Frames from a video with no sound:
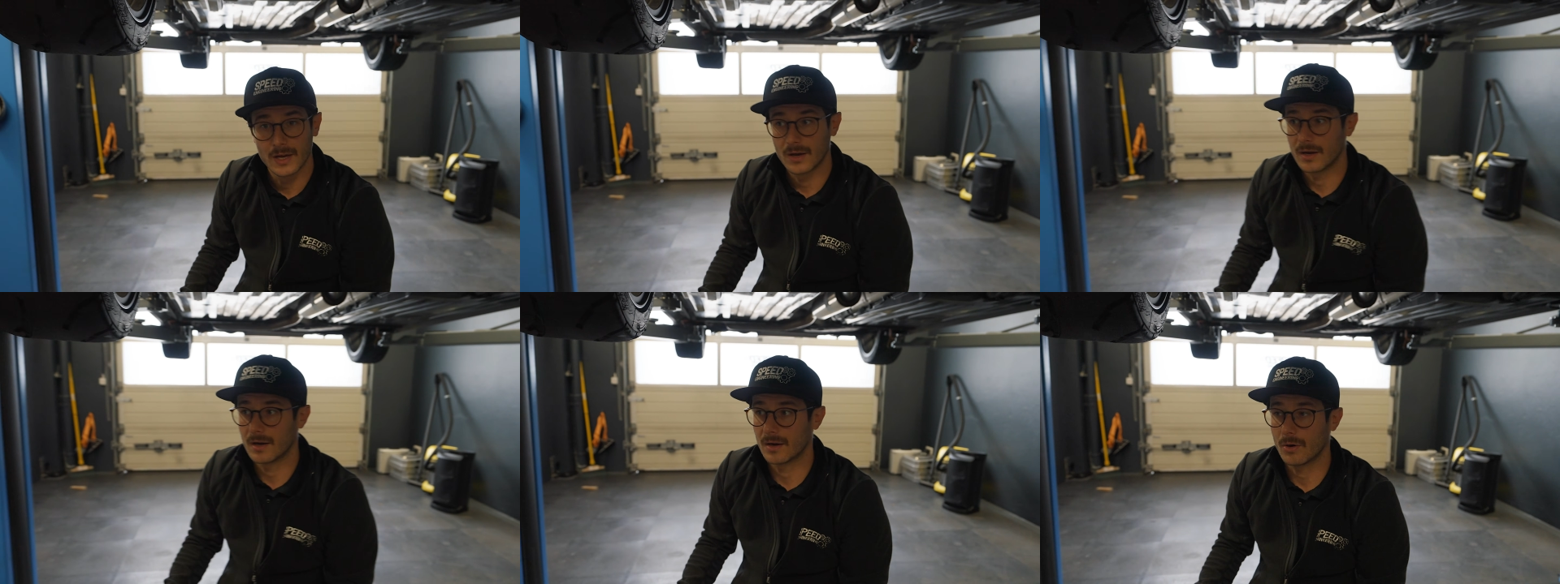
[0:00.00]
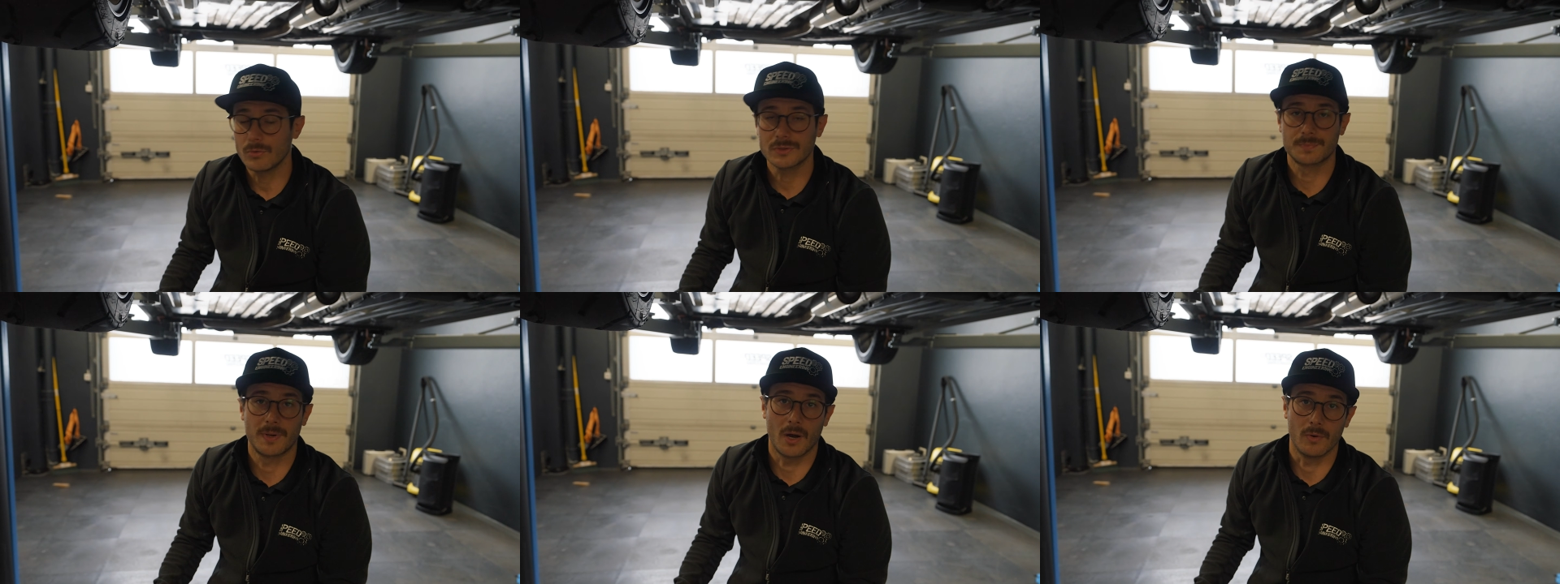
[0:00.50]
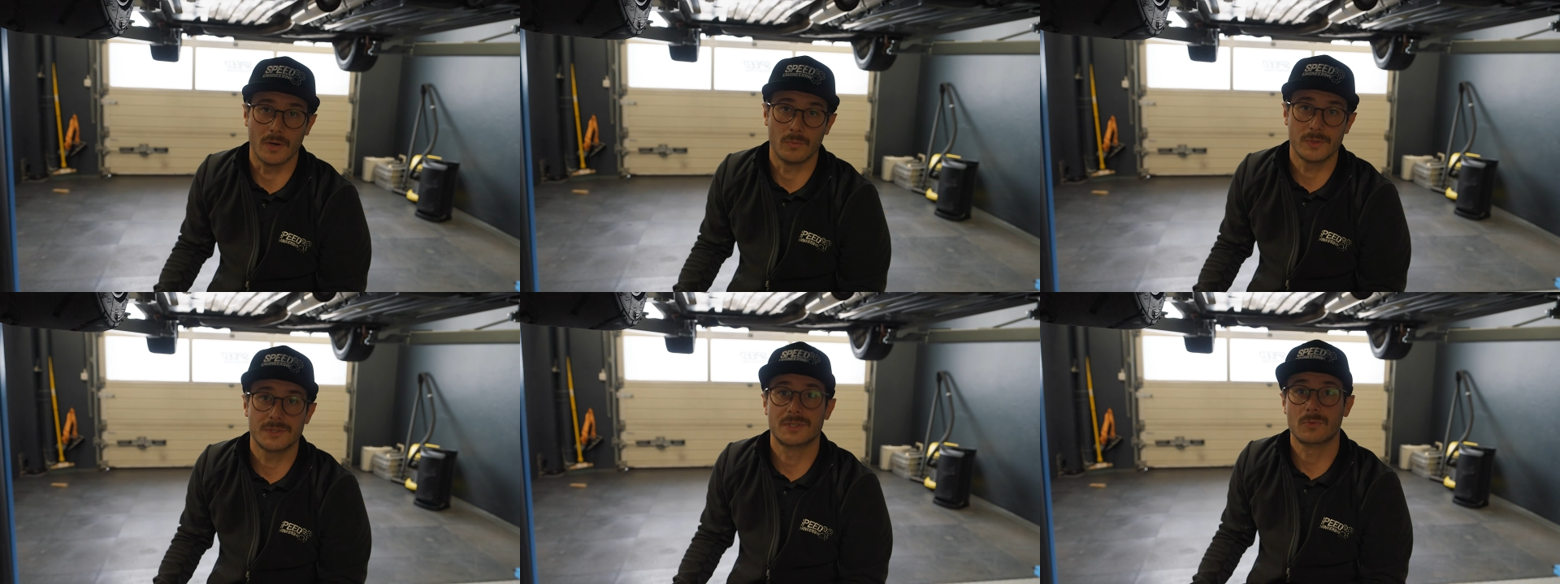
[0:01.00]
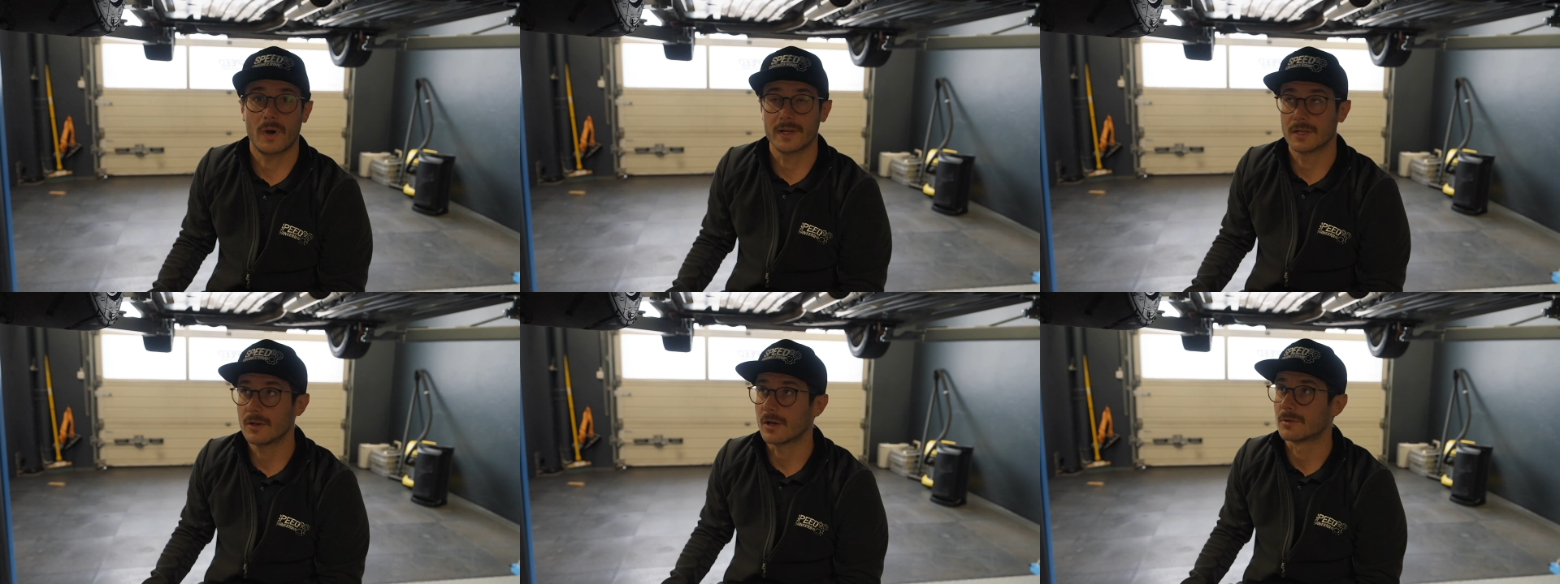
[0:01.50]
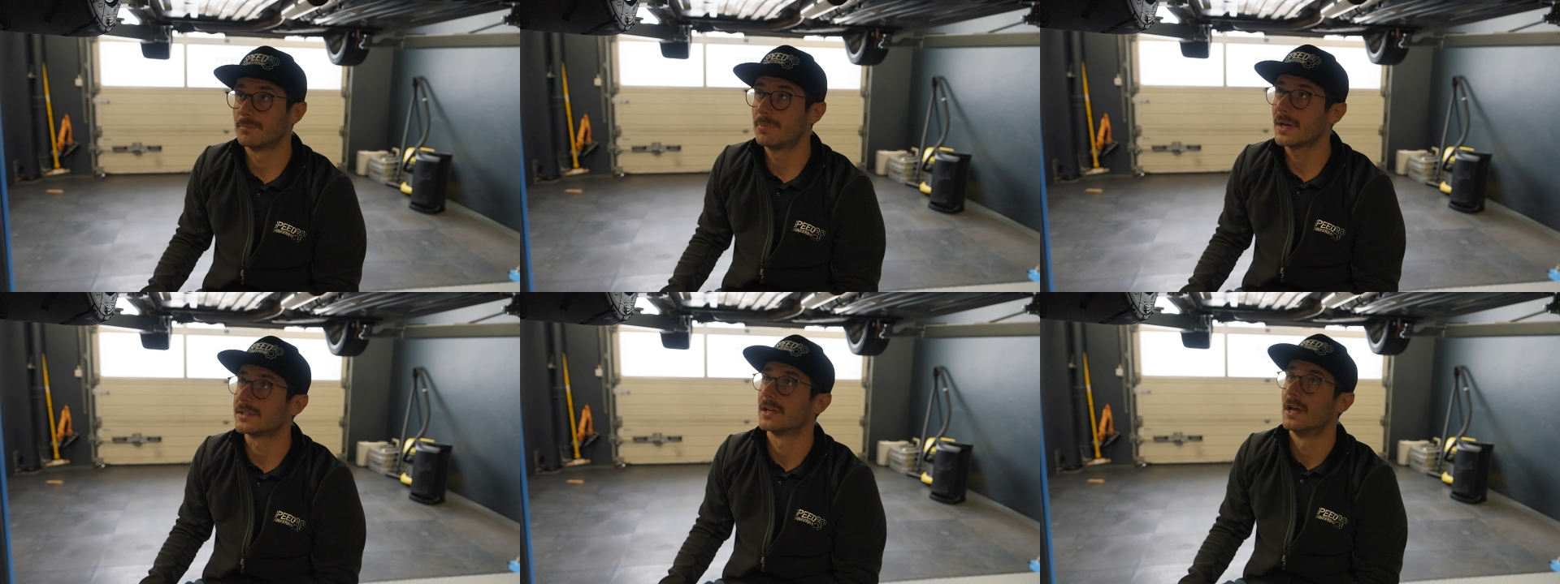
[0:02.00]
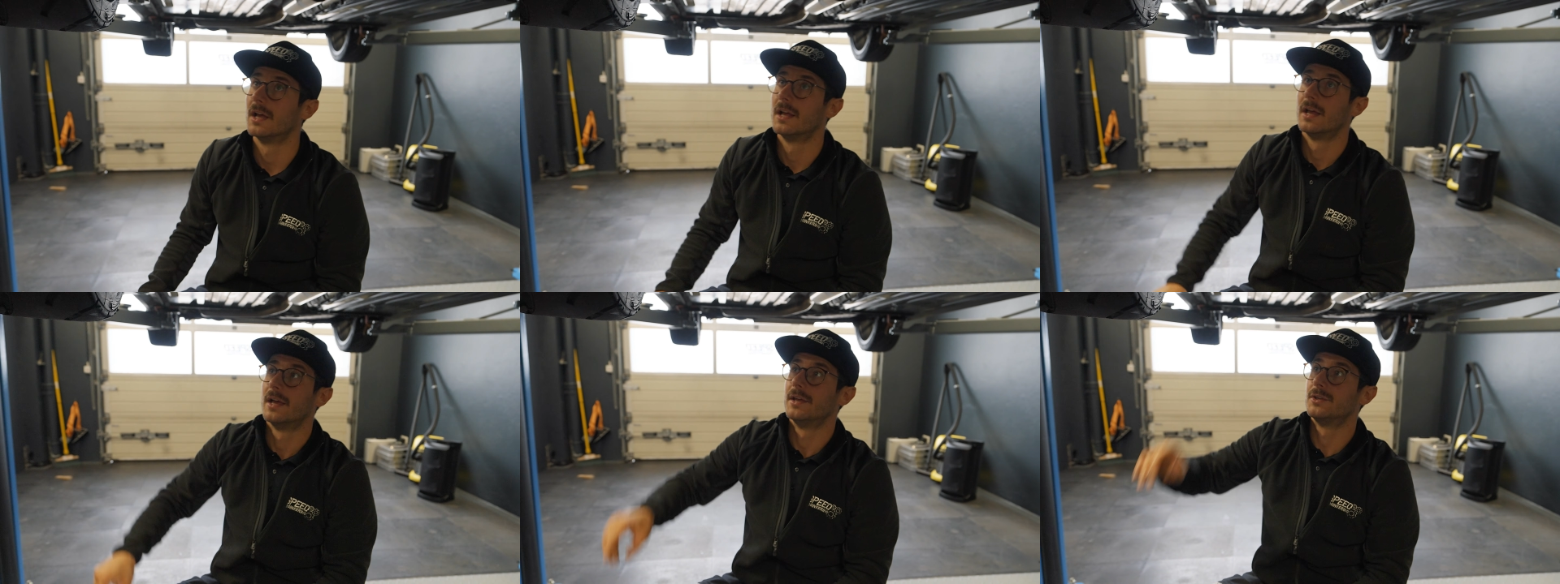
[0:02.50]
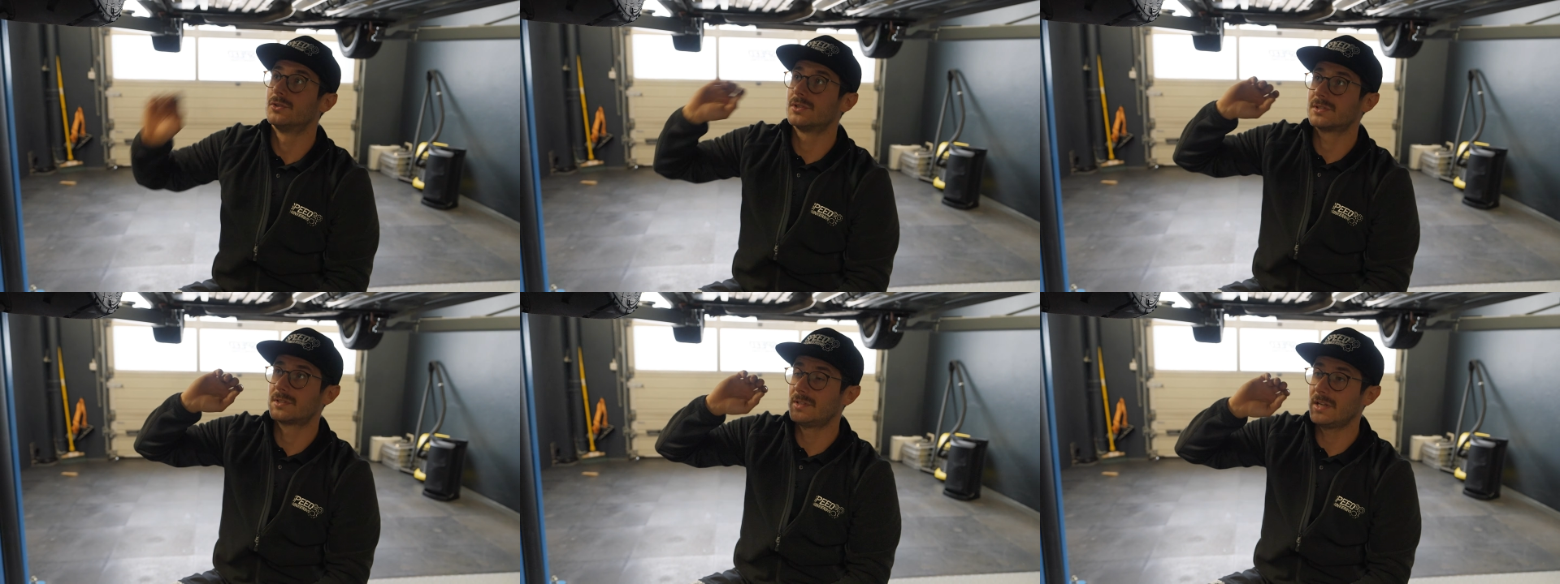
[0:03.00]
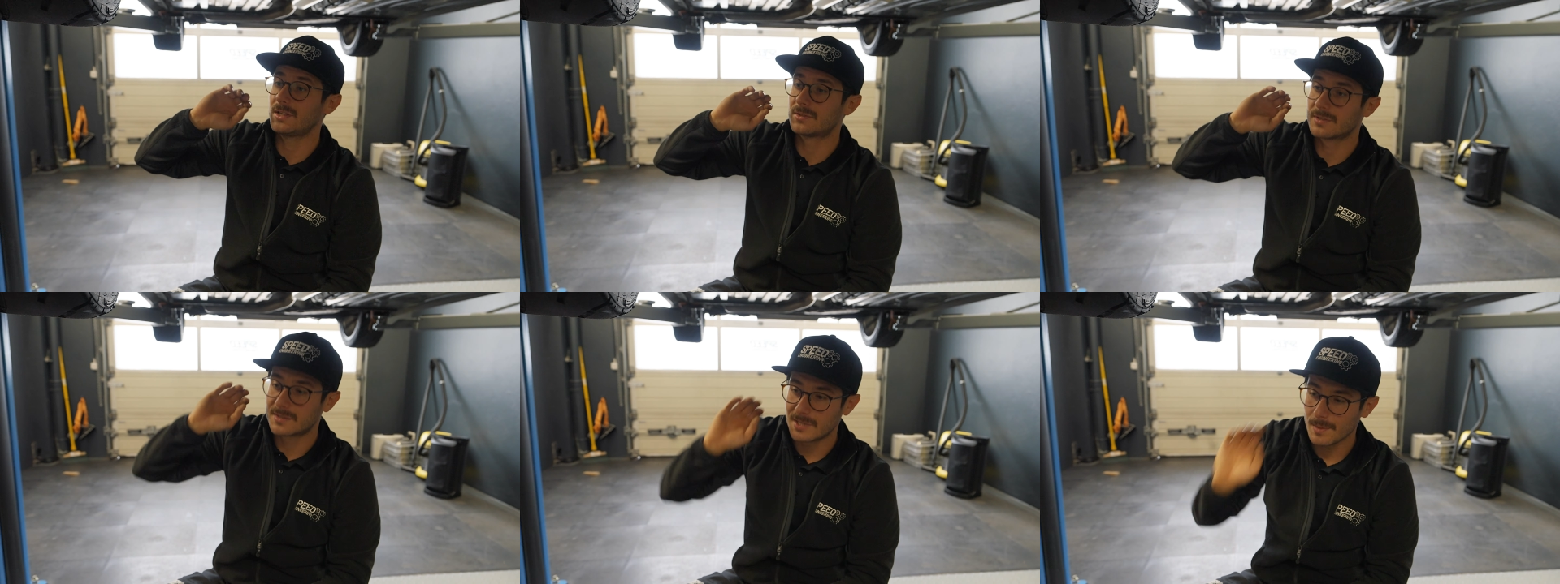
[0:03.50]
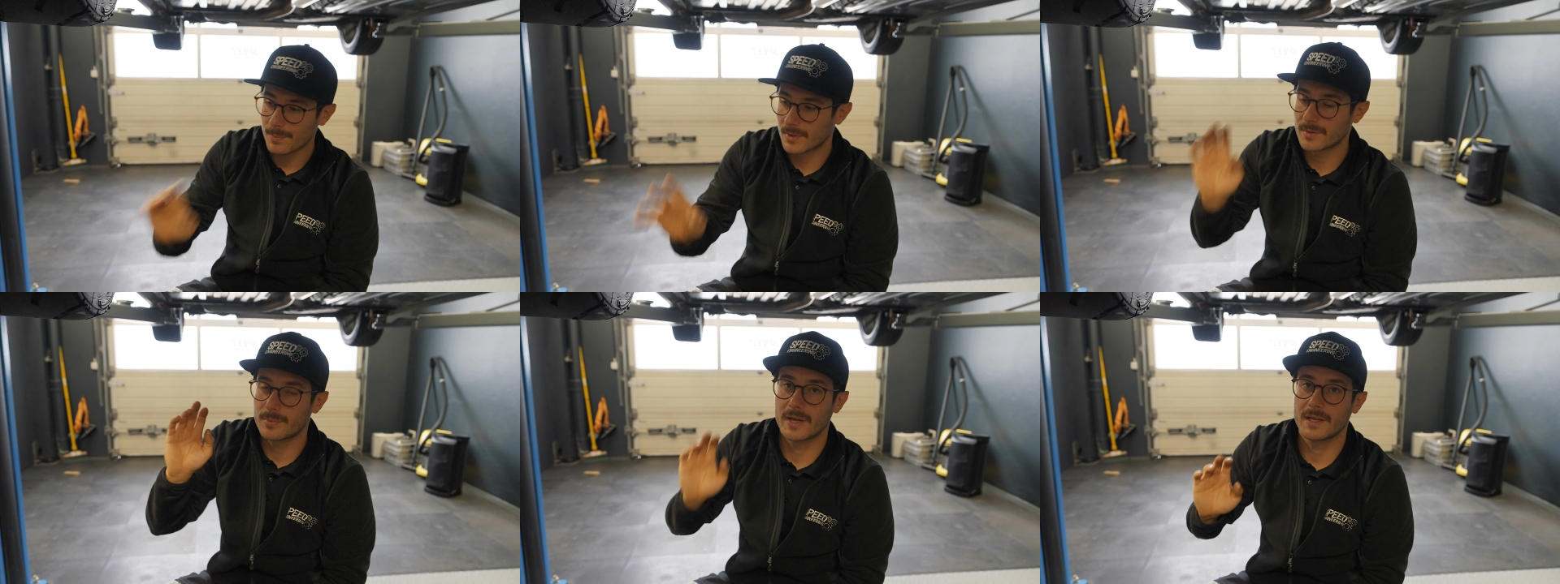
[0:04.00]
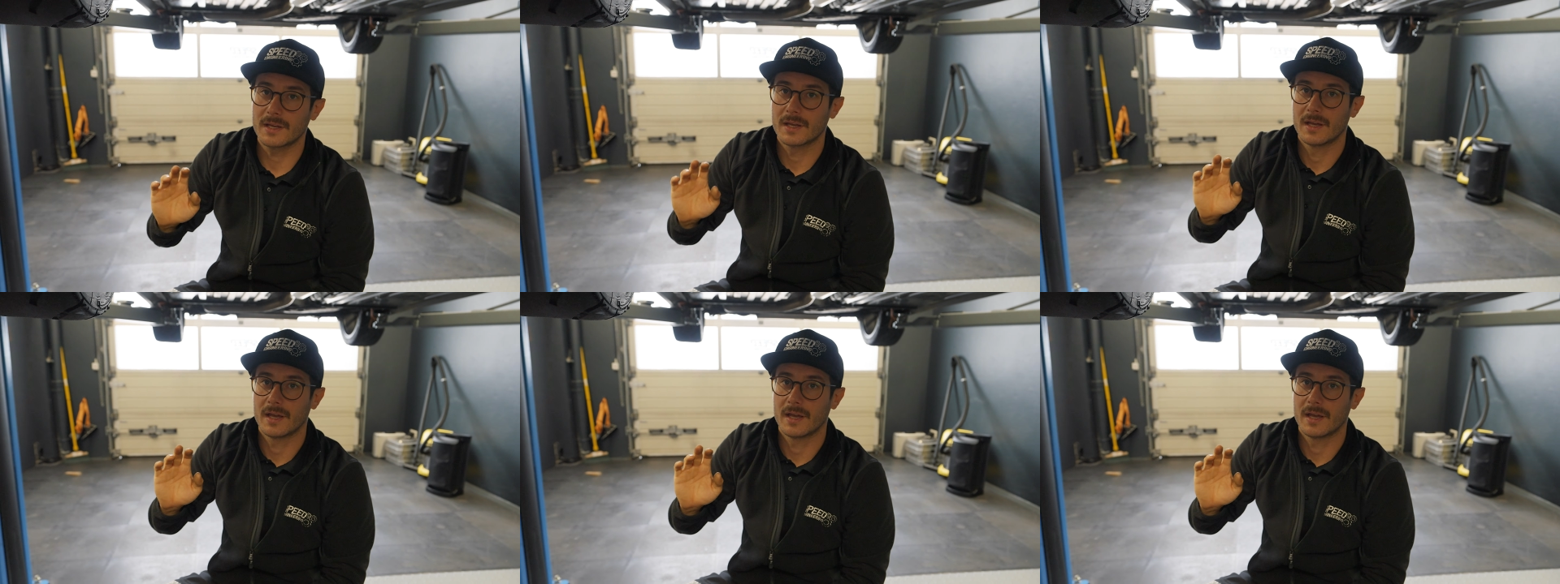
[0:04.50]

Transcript: horsepower, which is quite a lot. But you just need to tip on the brake